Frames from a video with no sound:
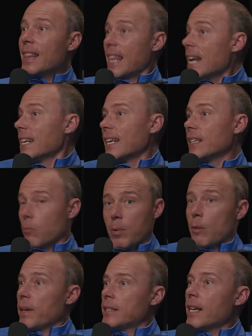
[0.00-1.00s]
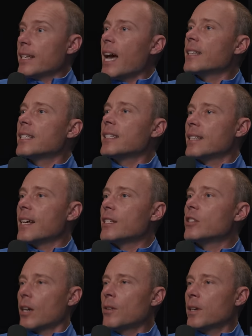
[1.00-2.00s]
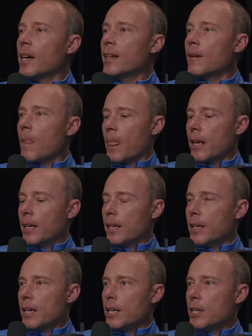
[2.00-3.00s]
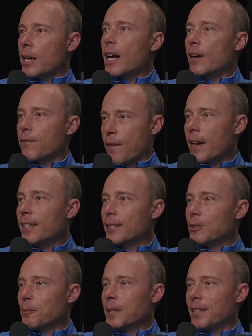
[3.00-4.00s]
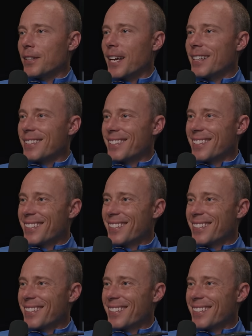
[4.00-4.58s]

then he, when we say yes, he says, okay, you got to fight to win the land.